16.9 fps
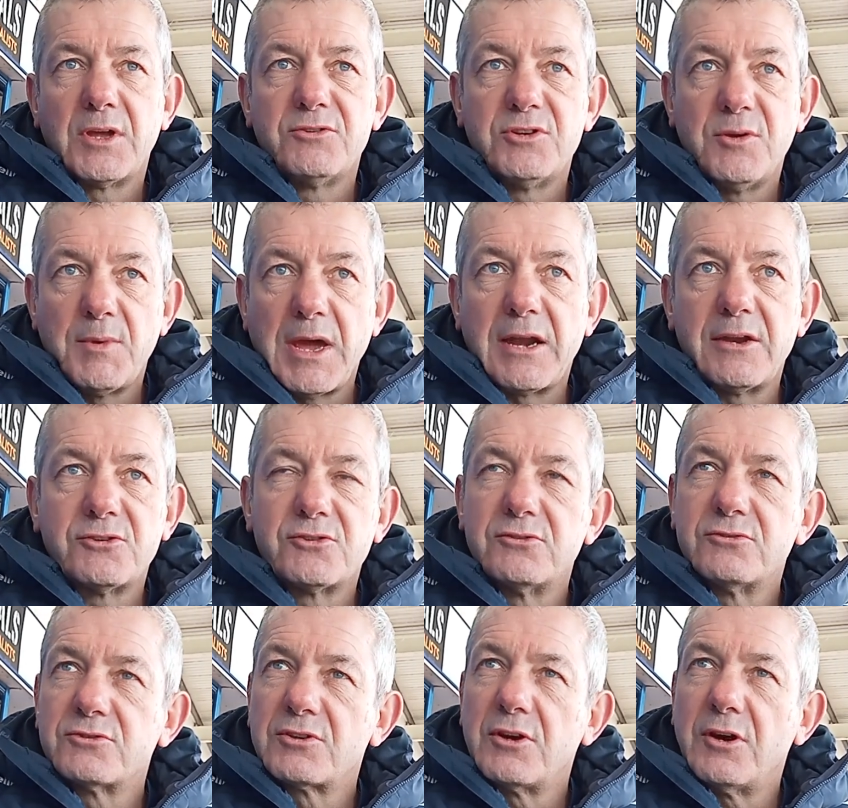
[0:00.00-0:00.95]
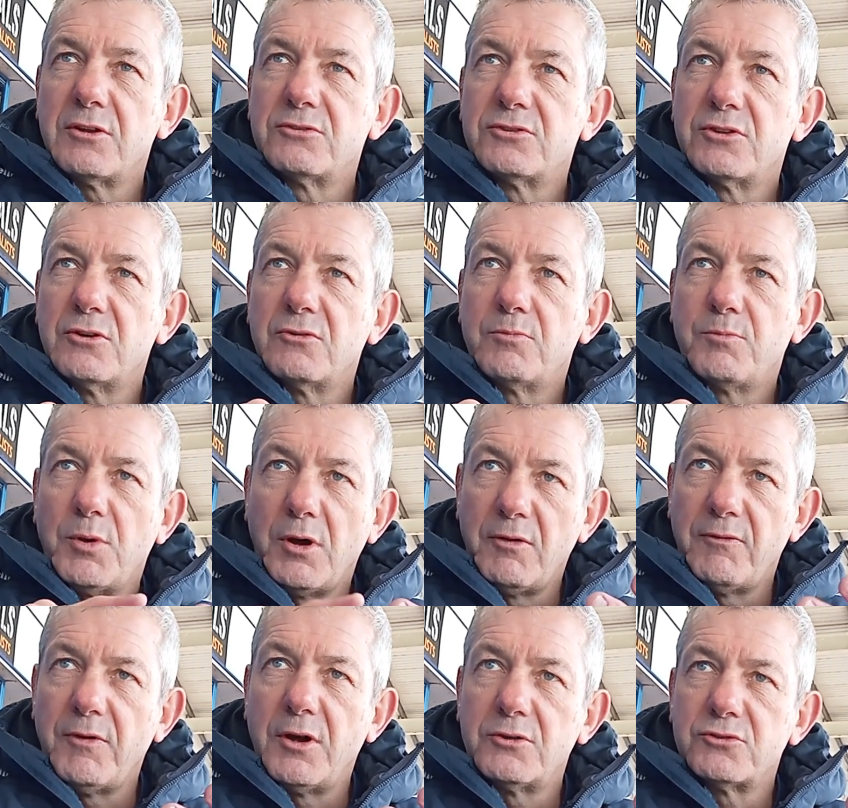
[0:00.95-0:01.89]
Jimmy Ashton scored 2,
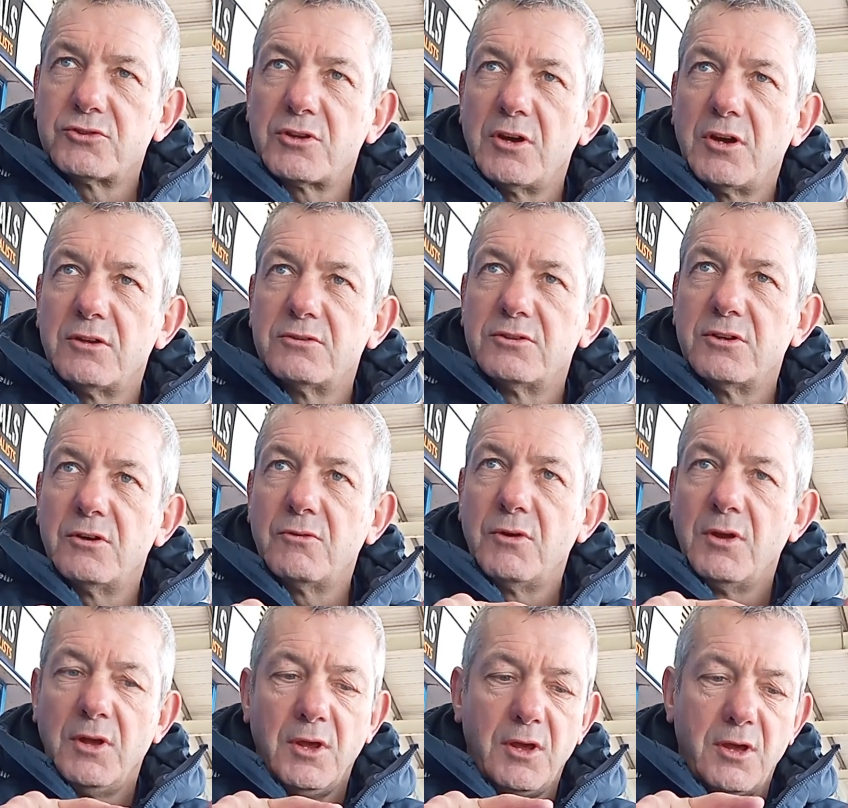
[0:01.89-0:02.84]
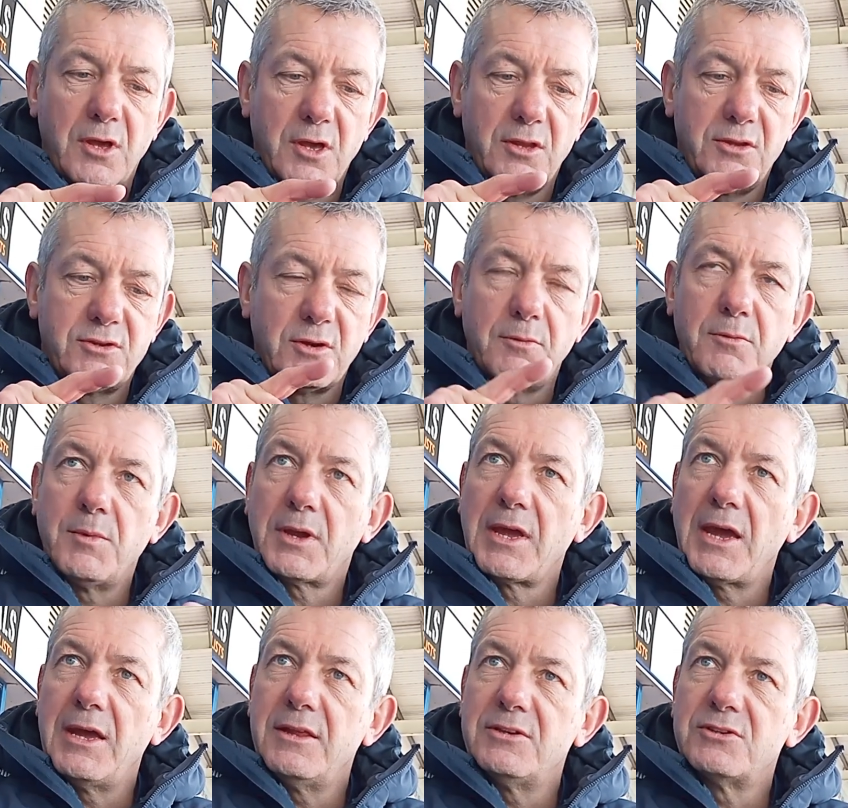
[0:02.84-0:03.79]
Paul Vaughan scored 2, Tommy
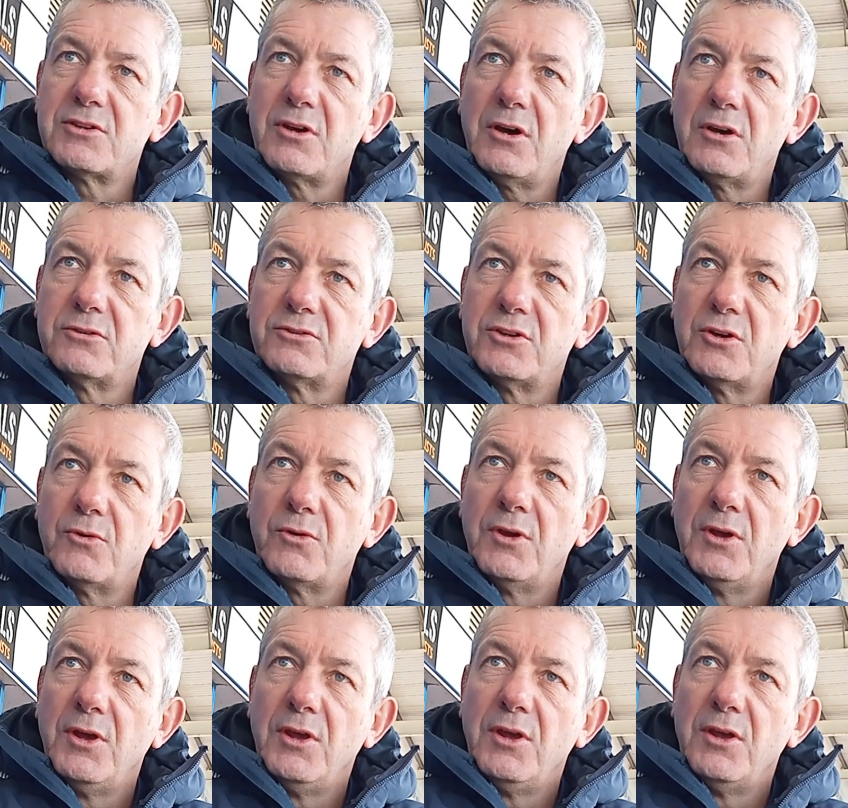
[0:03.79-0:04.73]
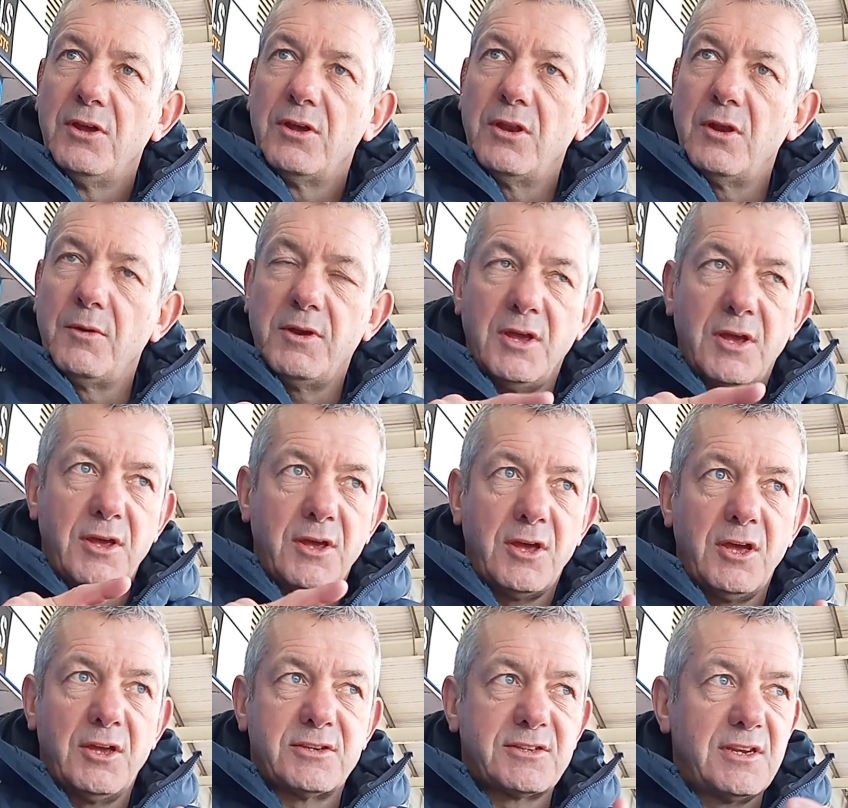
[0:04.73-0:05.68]
McHaley scored 2. You know,
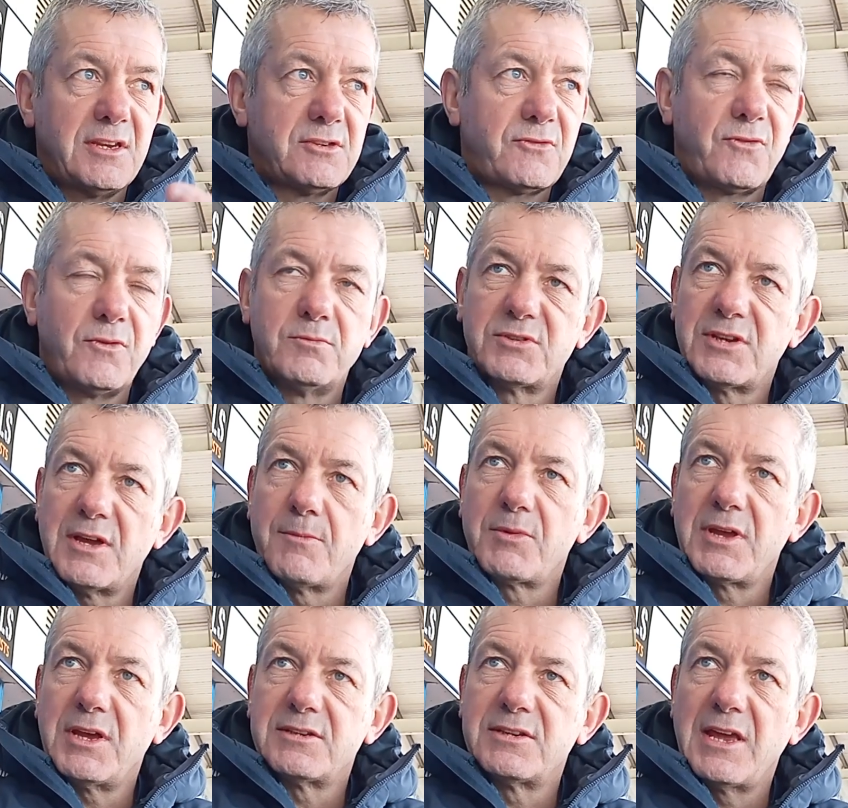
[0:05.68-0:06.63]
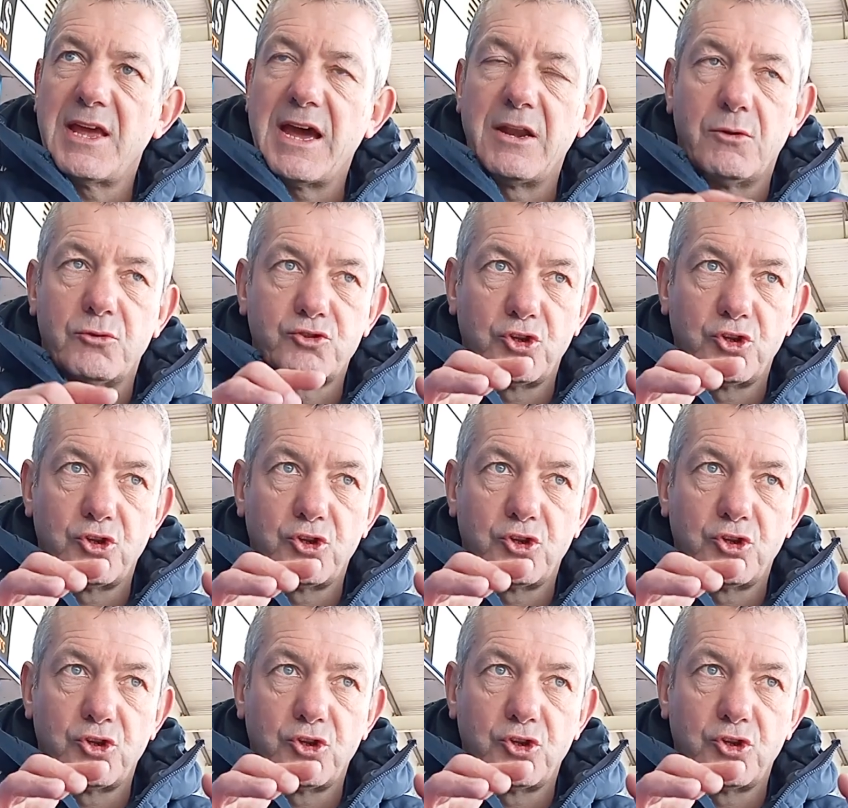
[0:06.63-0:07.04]
assists from Sam Cassiano.